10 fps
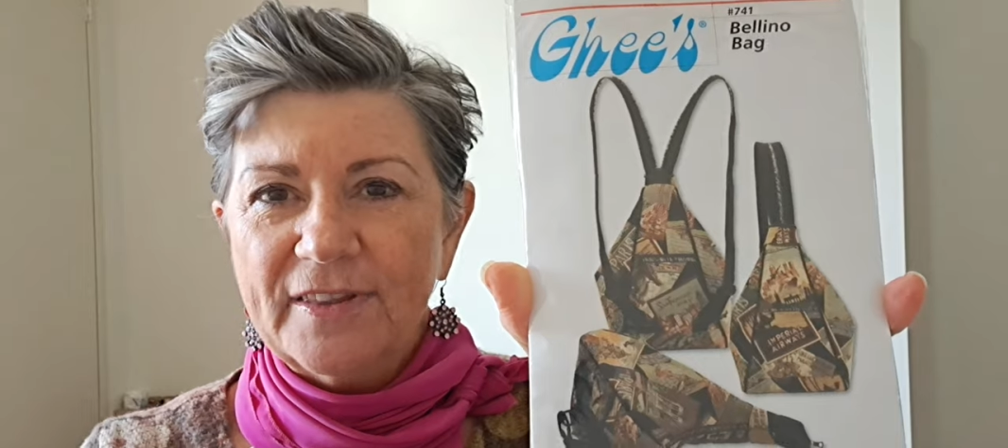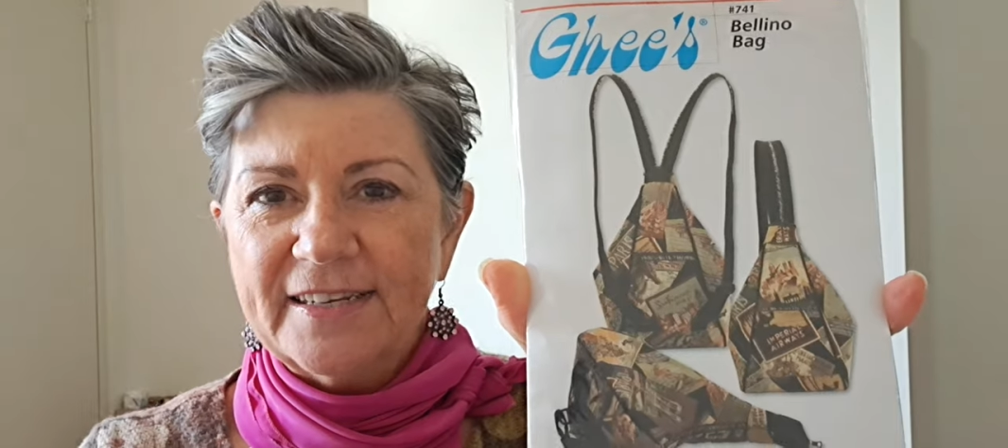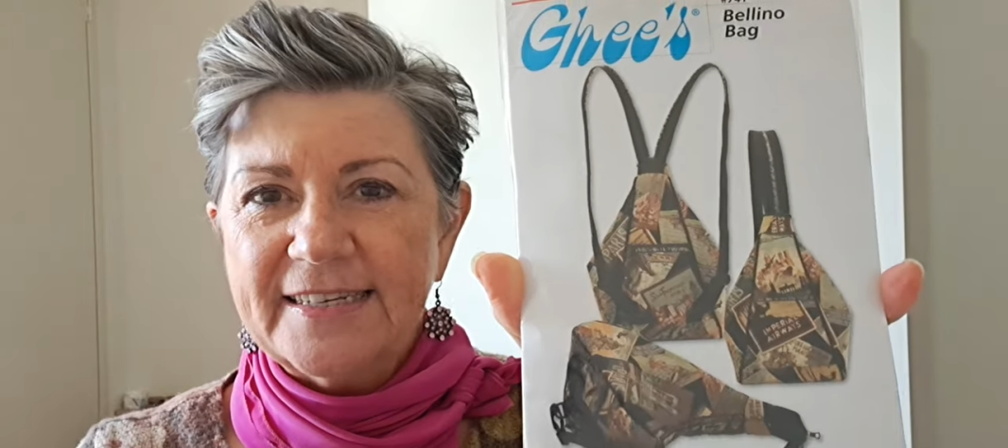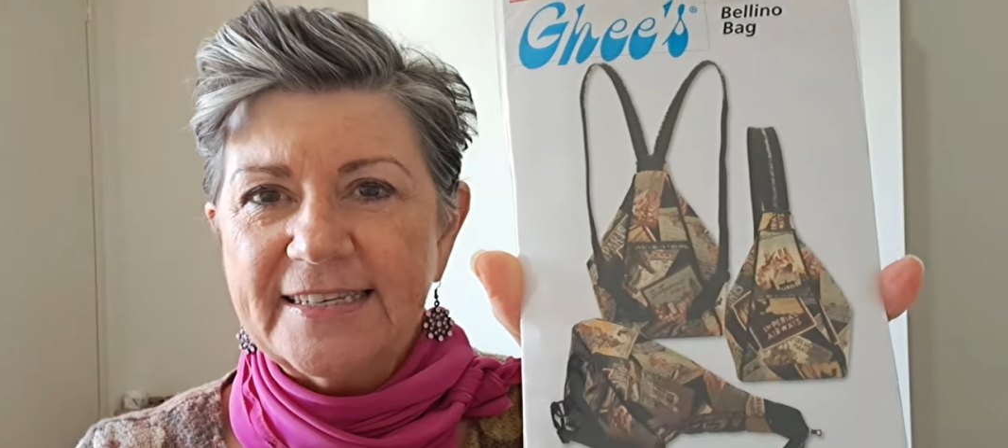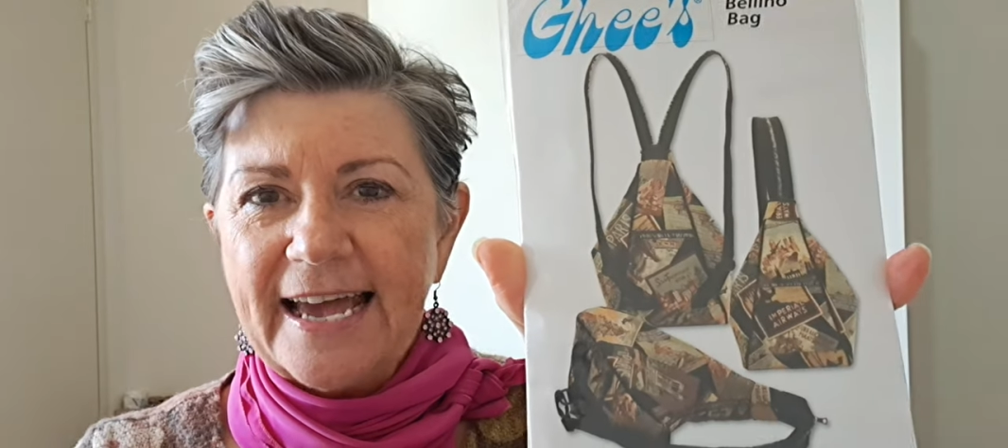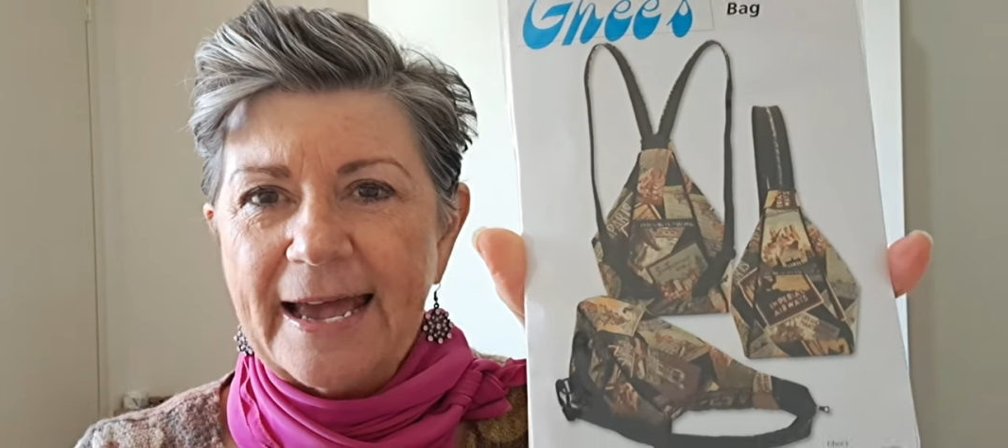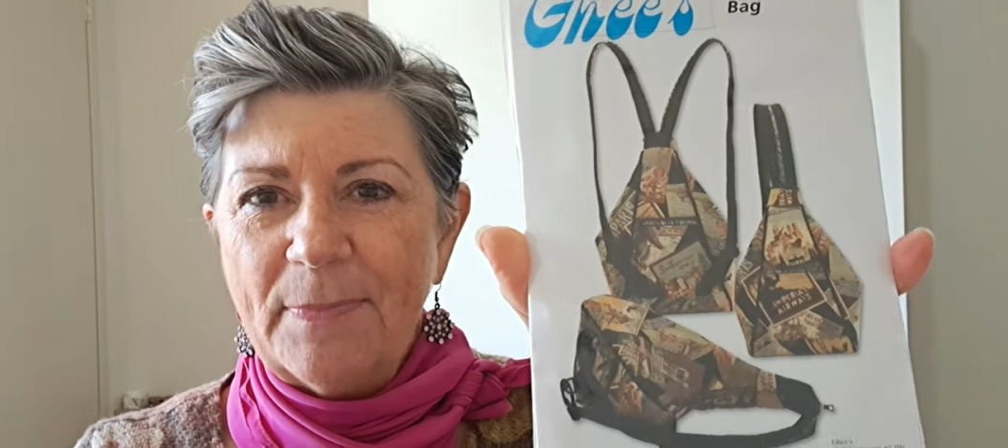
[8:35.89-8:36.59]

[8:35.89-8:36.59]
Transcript: This is a